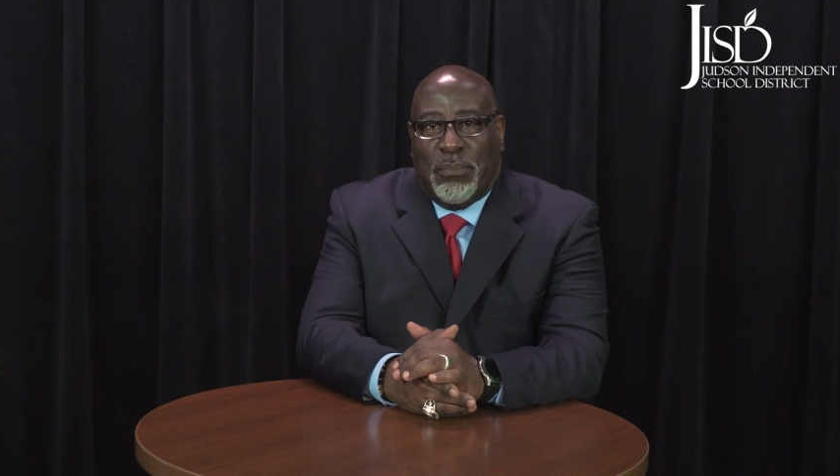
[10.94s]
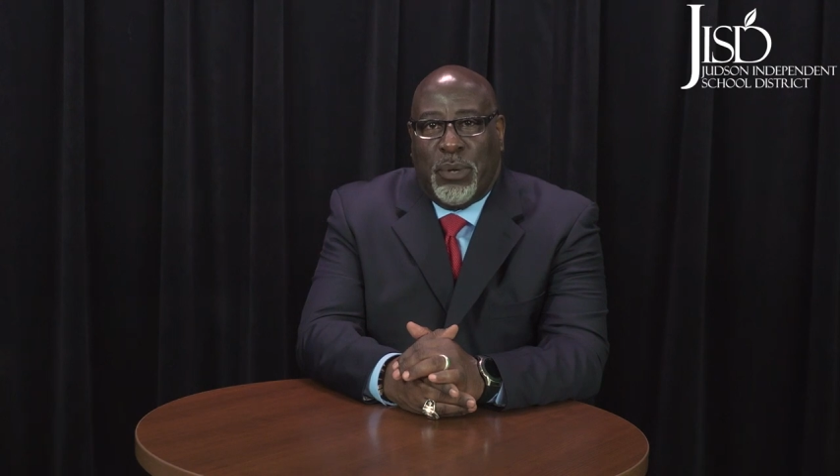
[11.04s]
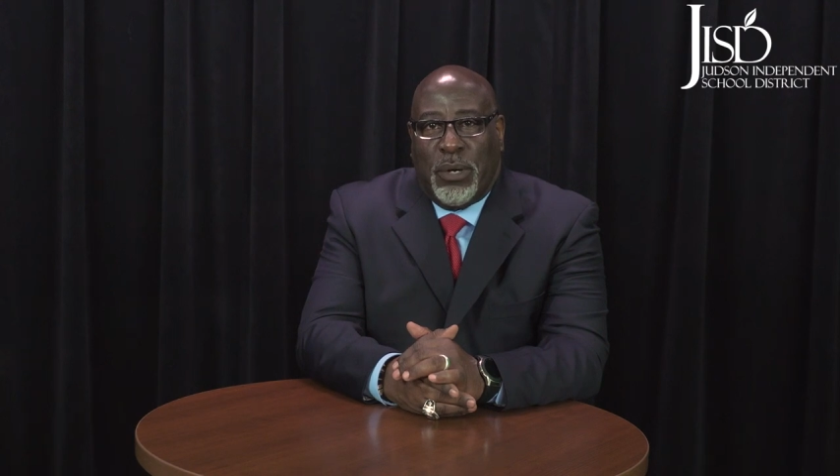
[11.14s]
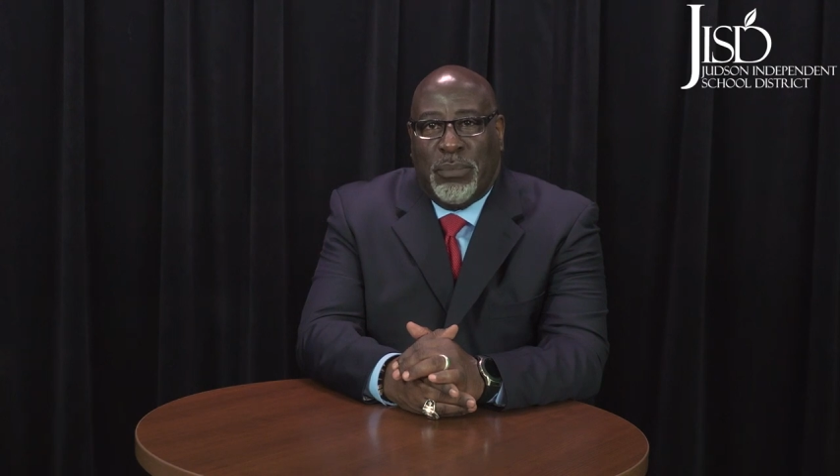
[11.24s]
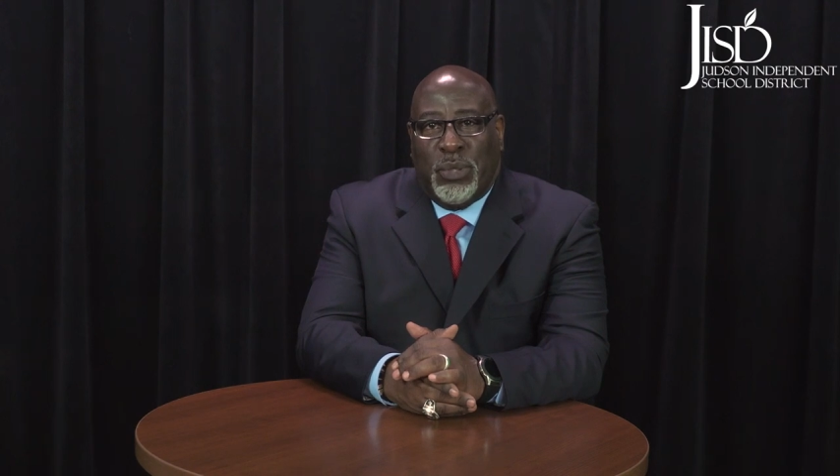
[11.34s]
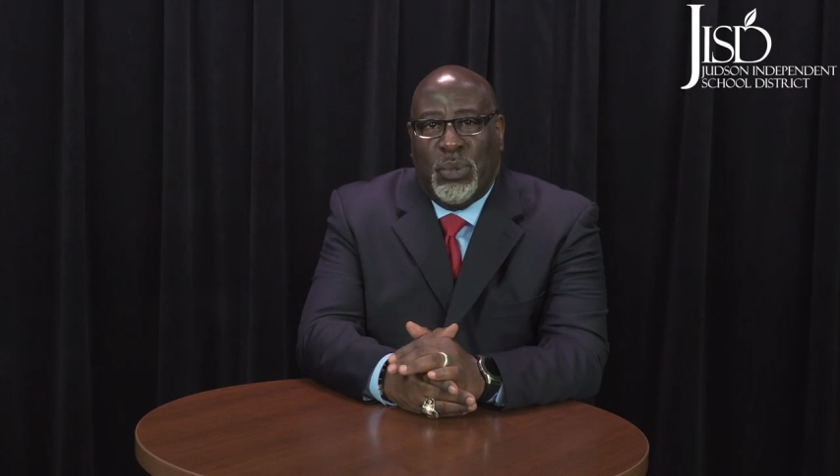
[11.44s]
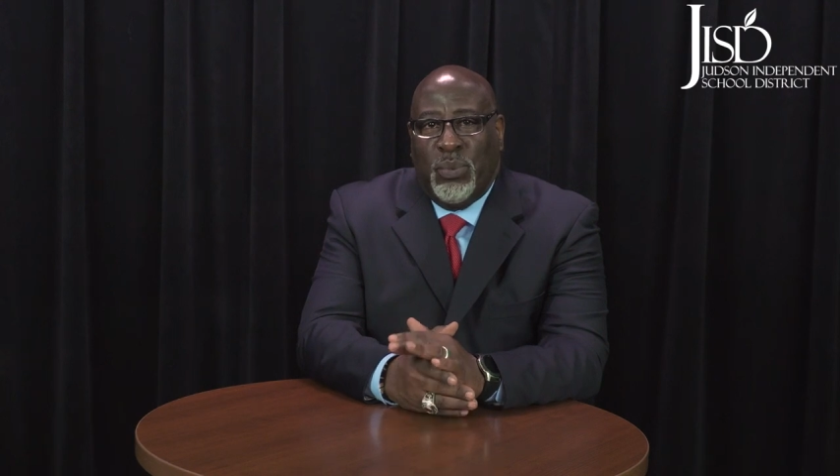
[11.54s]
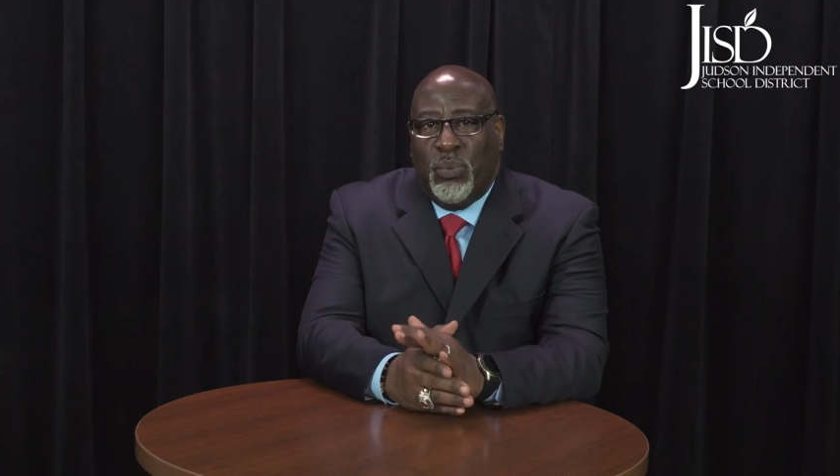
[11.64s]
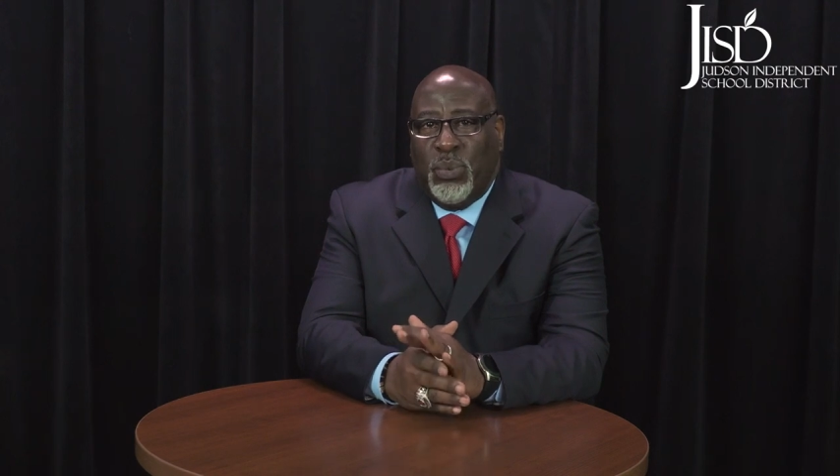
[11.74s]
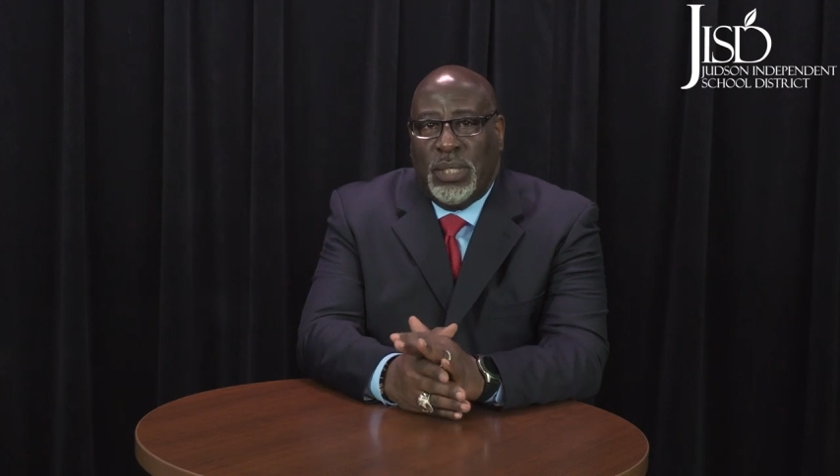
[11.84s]
Department, who
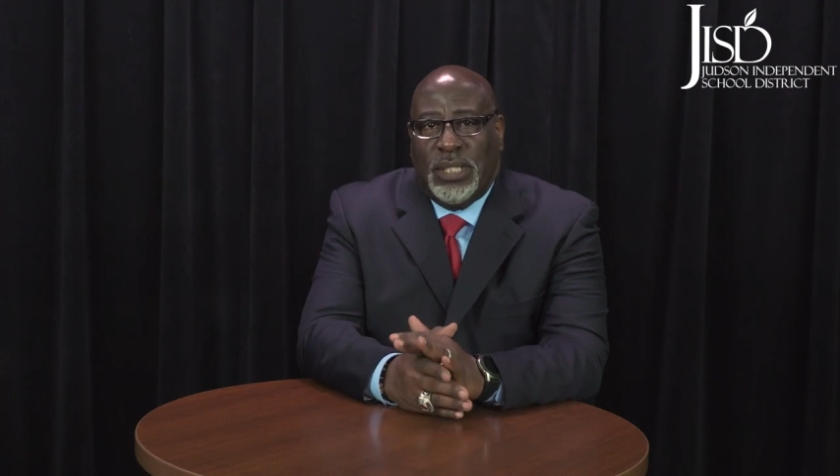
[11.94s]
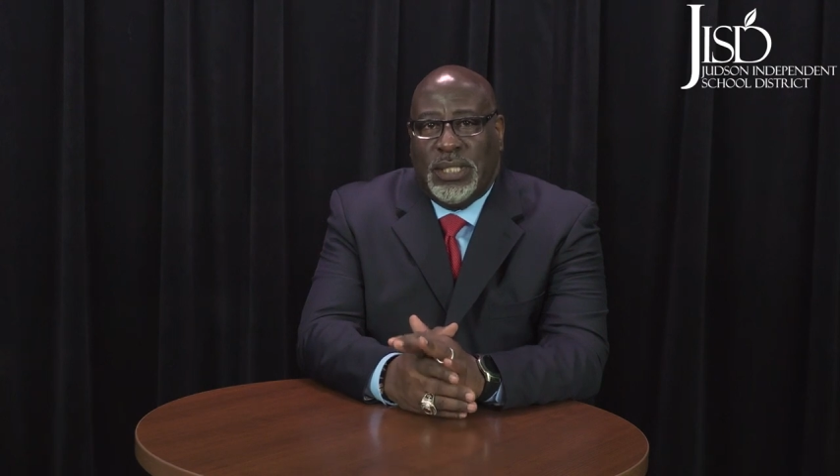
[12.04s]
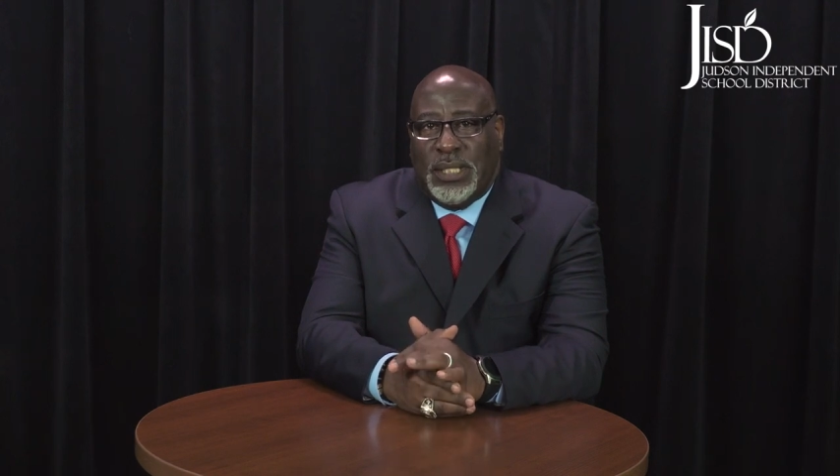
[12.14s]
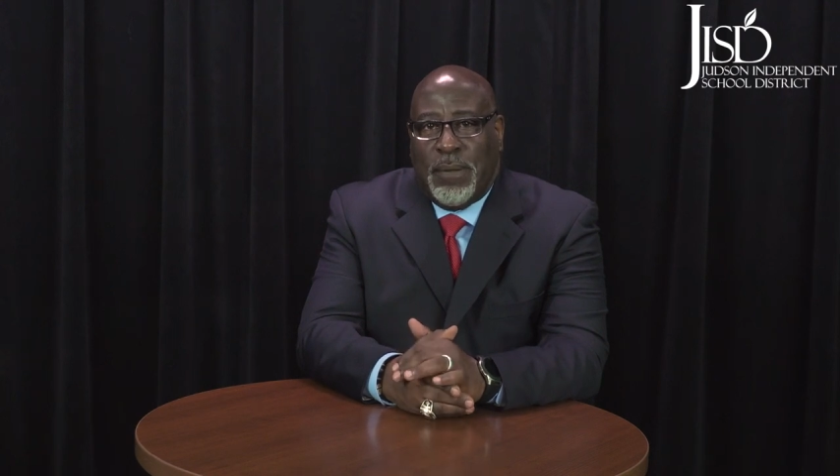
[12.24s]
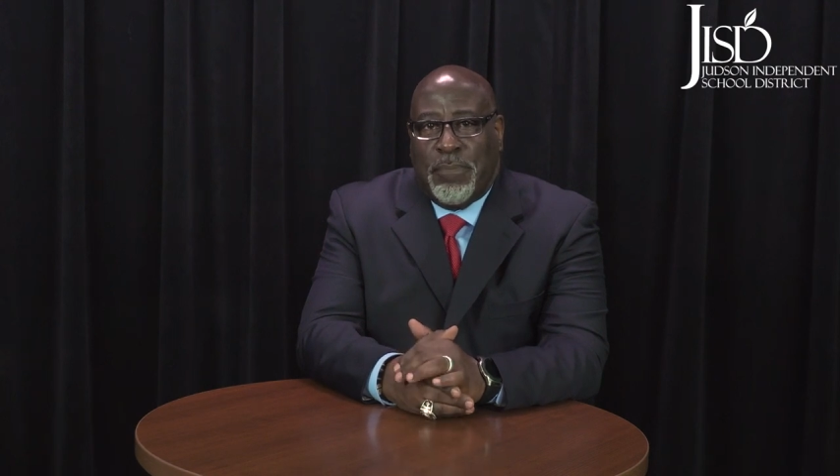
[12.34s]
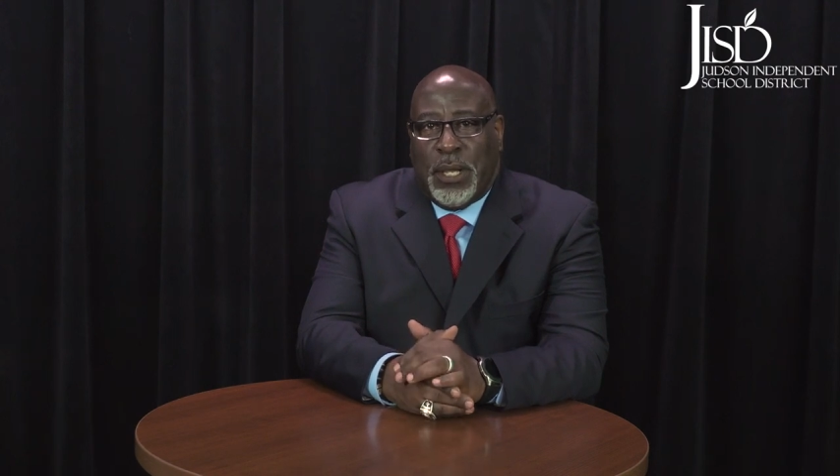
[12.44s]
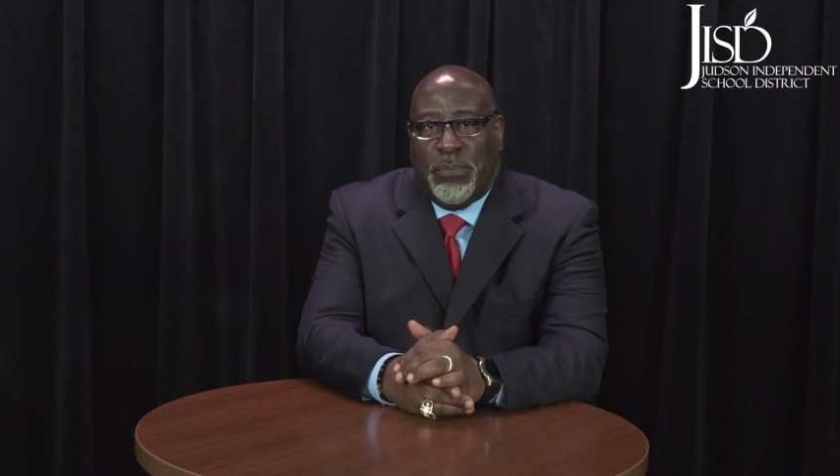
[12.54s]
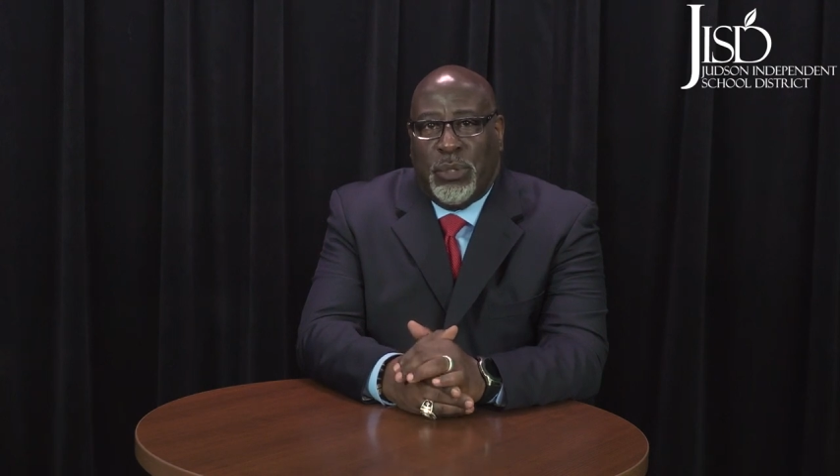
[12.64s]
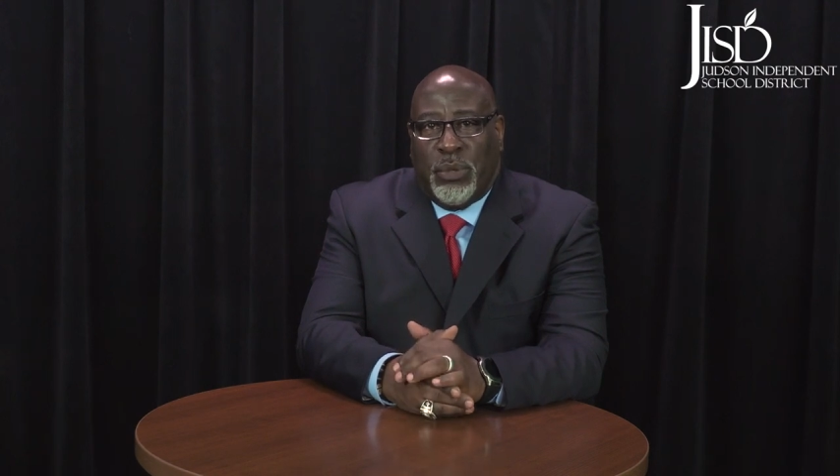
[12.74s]
really stepped up